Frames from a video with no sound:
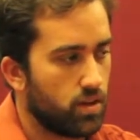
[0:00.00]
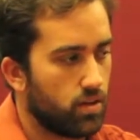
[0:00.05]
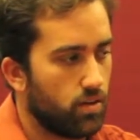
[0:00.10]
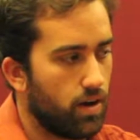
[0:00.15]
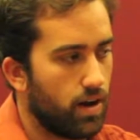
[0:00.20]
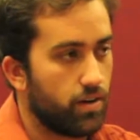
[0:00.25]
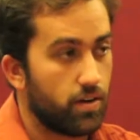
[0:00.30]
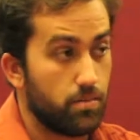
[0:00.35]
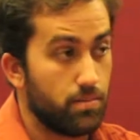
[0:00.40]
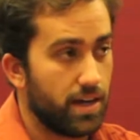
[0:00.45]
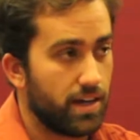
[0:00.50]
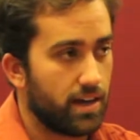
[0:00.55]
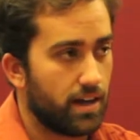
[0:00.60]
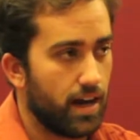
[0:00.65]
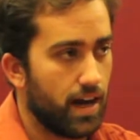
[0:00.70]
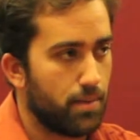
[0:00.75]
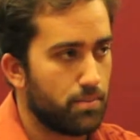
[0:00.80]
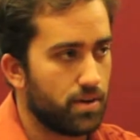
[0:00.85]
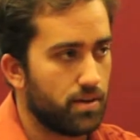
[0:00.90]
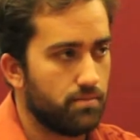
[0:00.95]
go out and make it
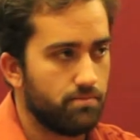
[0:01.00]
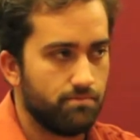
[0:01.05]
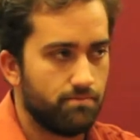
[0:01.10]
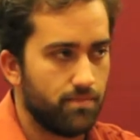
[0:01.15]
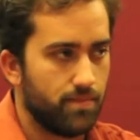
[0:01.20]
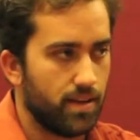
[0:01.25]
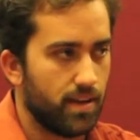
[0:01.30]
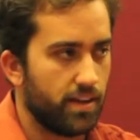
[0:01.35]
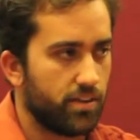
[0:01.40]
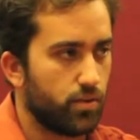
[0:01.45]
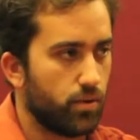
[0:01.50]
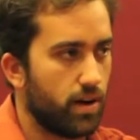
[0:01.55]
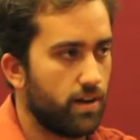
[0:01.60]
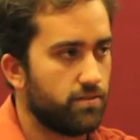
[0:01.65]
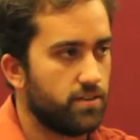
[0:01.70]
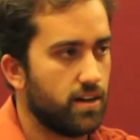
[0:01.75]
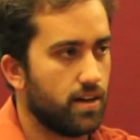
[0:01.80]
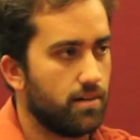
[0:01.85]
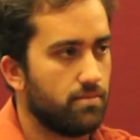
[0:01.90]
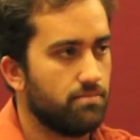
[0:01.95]
happen. Mm-hmm. That's what
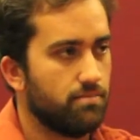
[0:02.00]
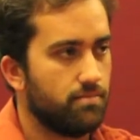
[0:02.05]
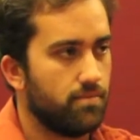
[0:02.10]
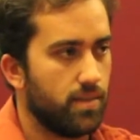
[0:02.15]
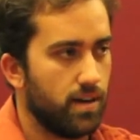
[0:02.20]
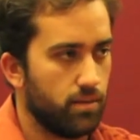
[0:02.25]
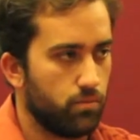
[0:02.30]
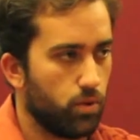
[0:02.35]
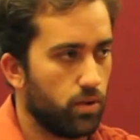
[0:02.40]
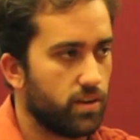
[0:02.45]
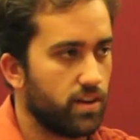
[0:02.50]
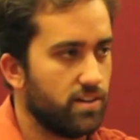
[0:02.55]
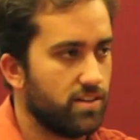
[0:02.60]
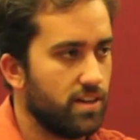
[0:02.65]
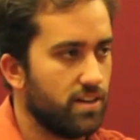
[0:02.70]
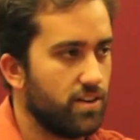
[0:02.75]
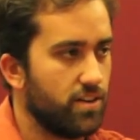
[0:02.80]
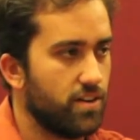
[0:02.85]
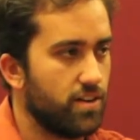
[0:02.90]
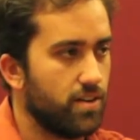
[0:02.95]
I've done and will
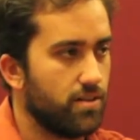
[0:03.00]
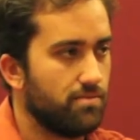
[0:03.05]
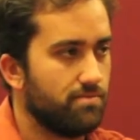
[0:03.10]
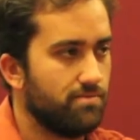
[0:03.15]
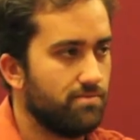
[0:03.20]
continue to do.